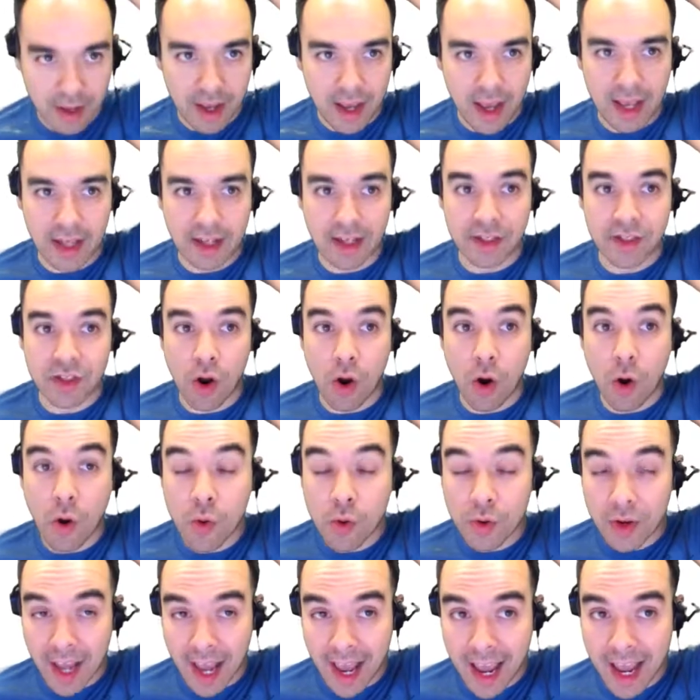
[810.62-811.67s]
and it's
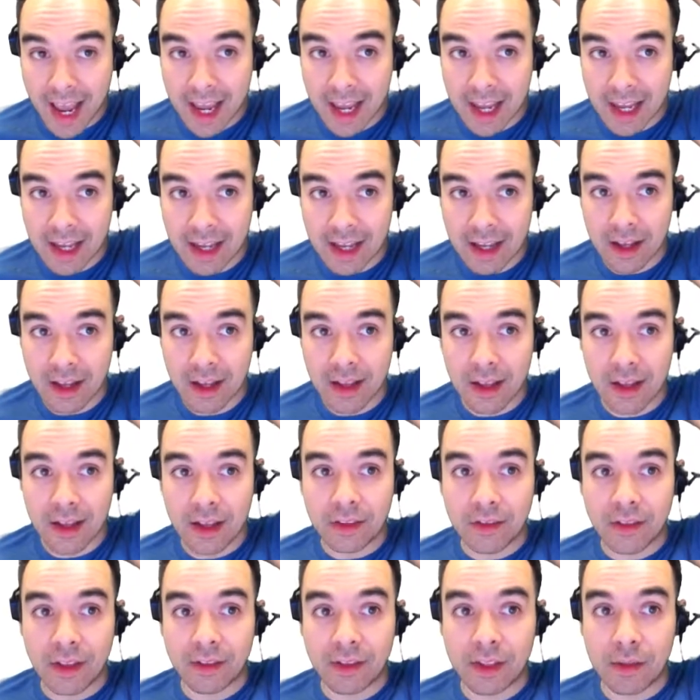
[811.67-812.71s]
okay
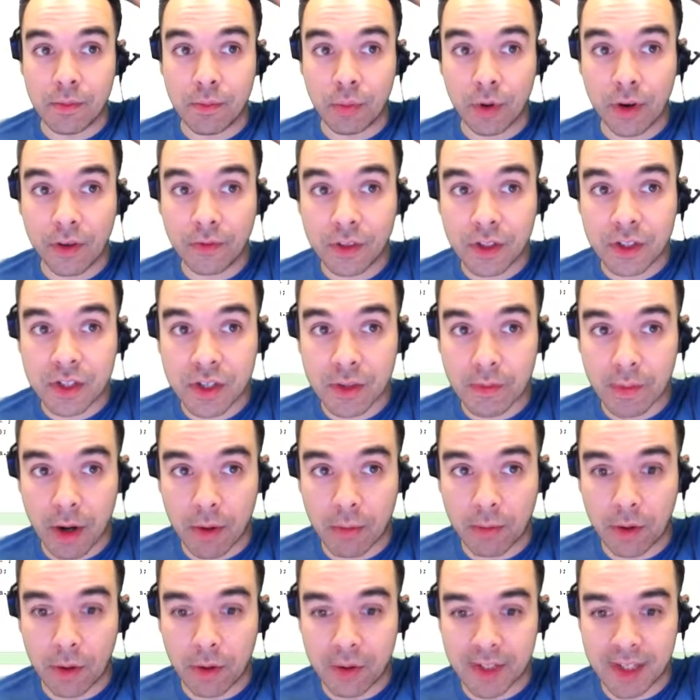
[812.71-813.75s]
that the privileged about
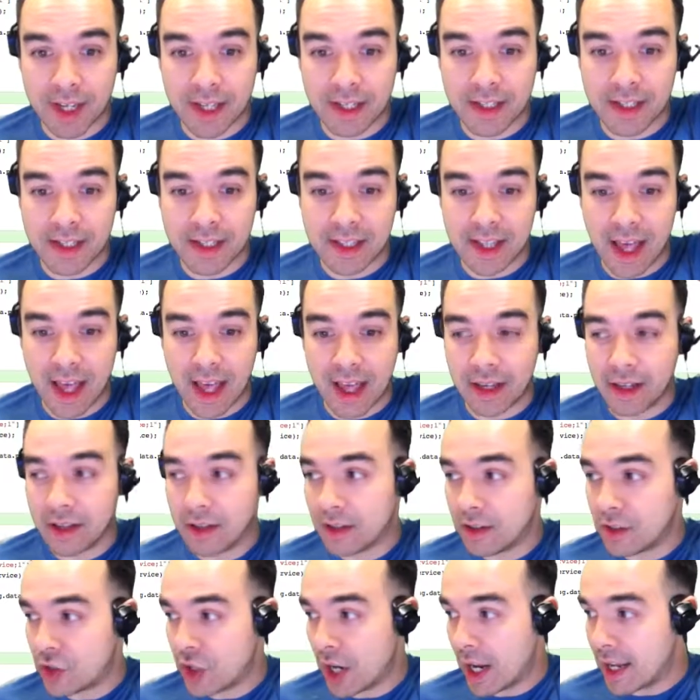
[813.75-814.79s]
process that
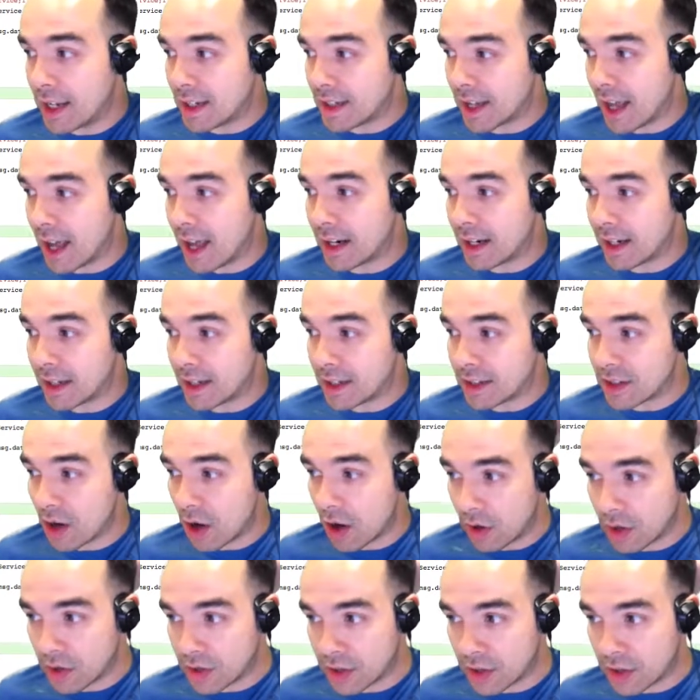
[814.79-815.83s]
Jay is adding is
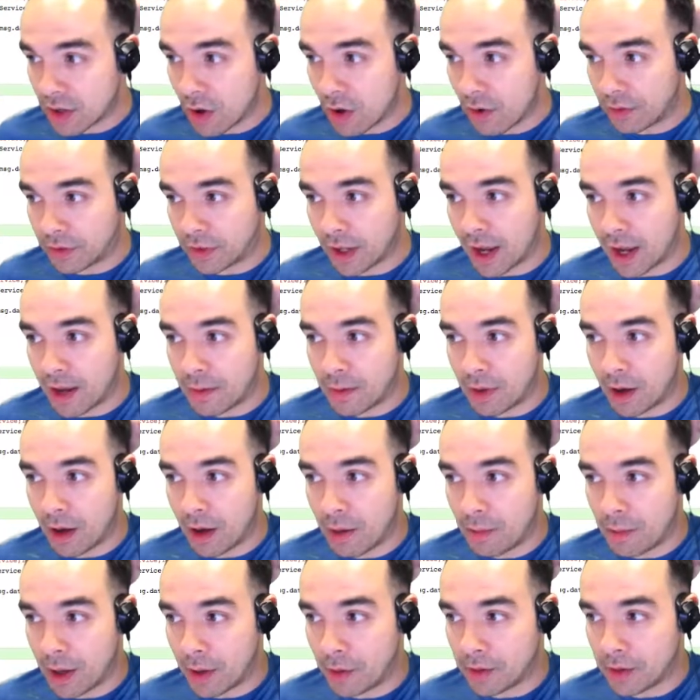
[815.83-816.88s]
also of type
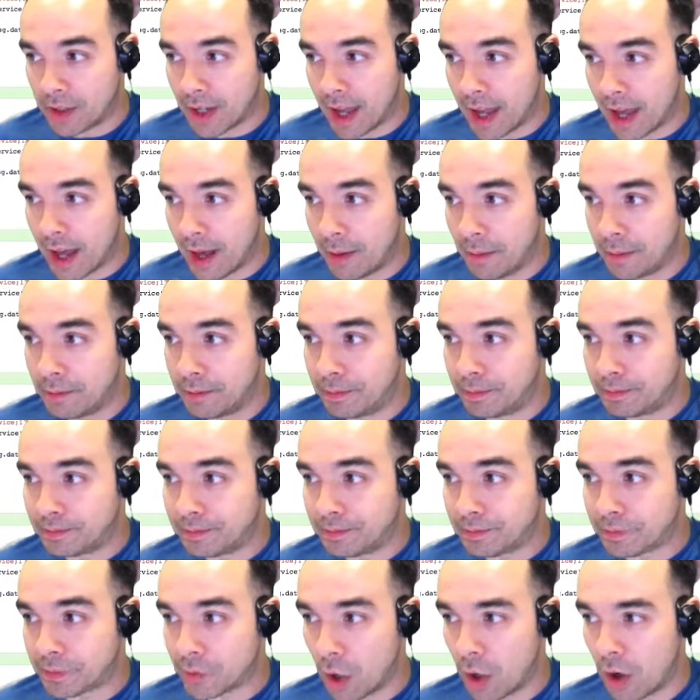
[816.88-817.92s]
about tab,
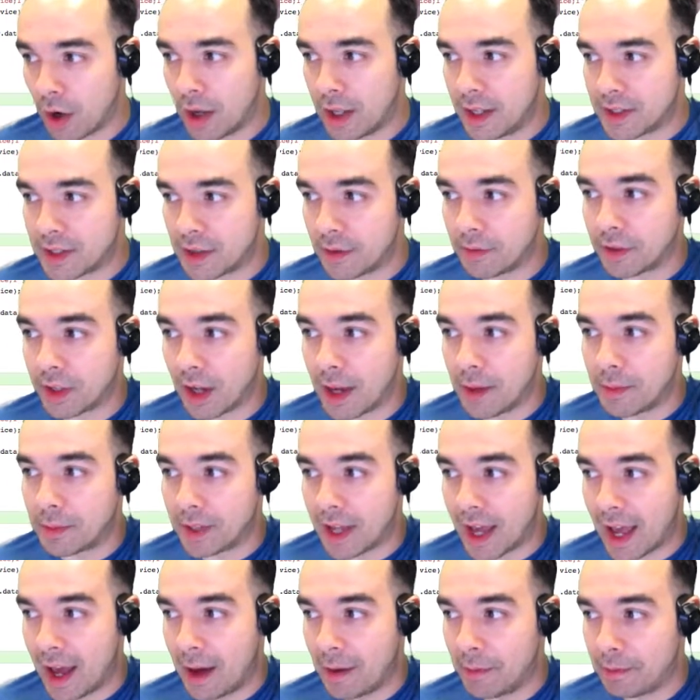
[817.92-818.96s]
or is of type
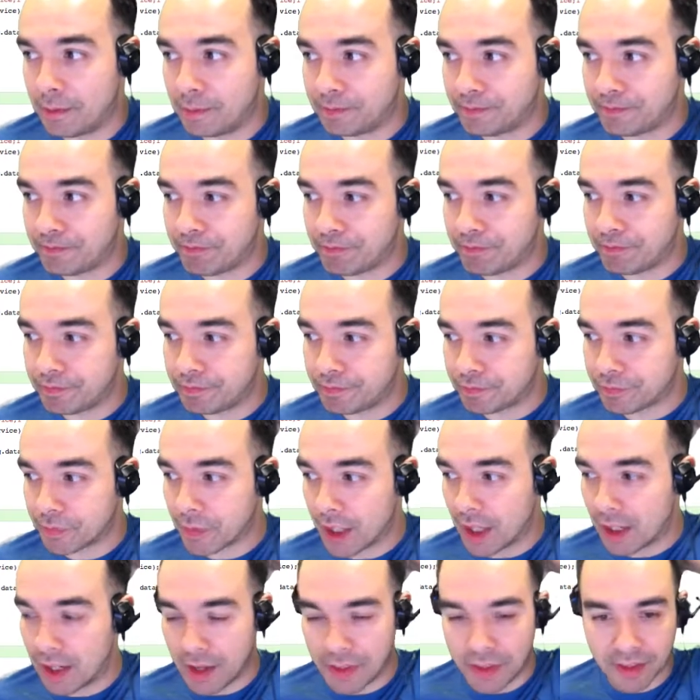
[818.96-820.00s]
tab.
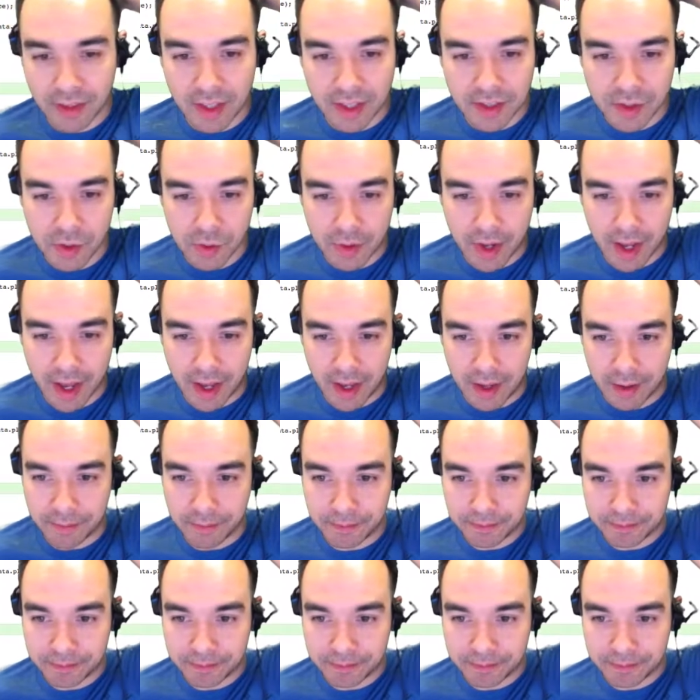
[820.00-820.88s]
And I think that's okay.